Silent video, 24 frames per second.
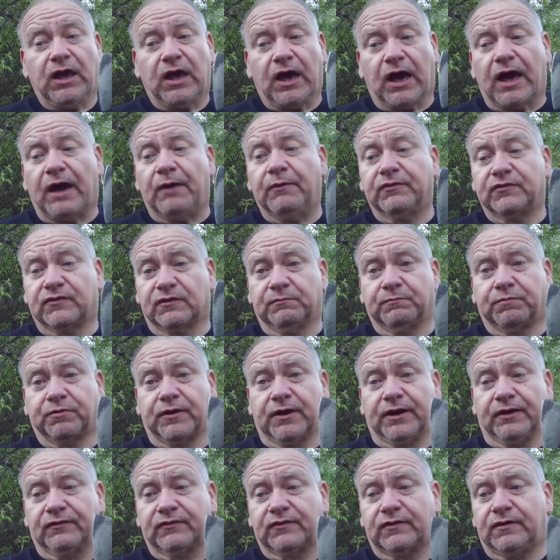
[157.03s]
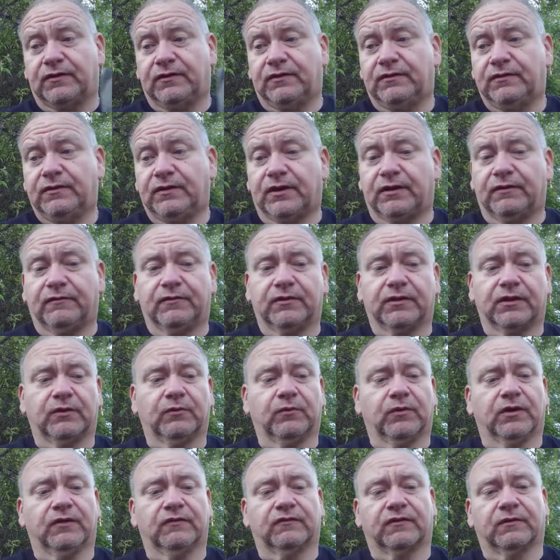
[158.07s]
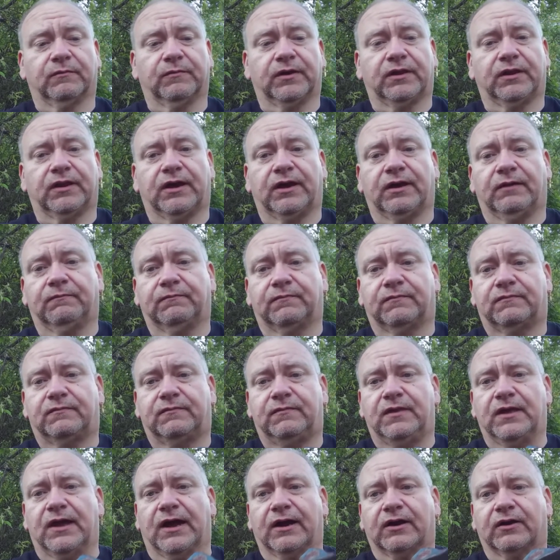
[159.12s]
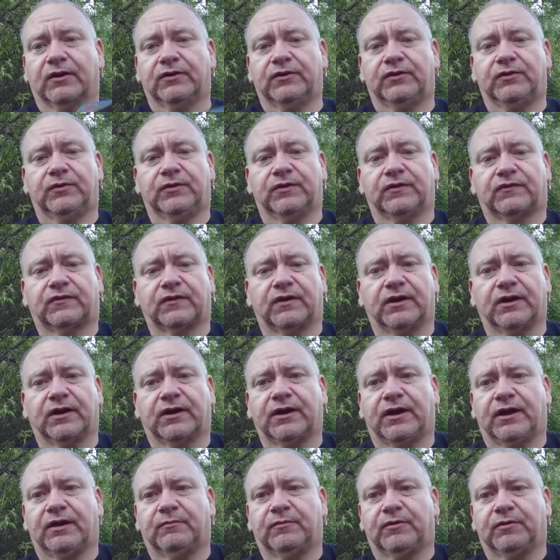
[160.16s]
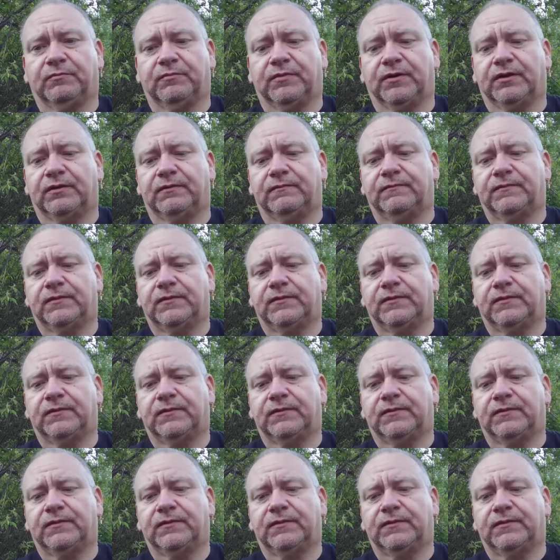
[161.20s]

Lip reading: I was impressed. I really was. I mean, I'm not going to do this on camera, but